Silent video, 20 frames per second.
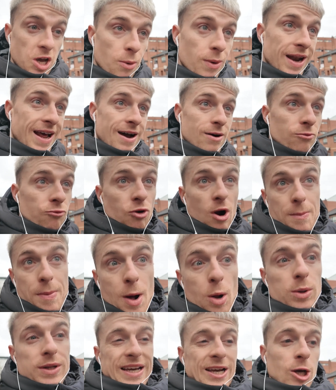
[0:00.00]
going out, Rob
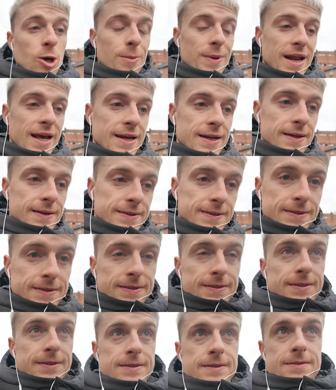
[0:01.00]
Holding coming in?
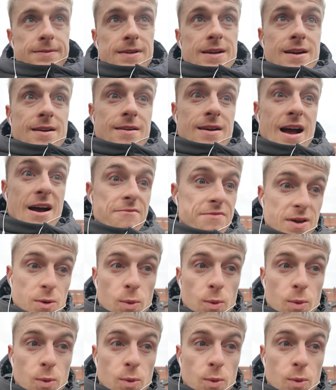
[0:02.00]
Have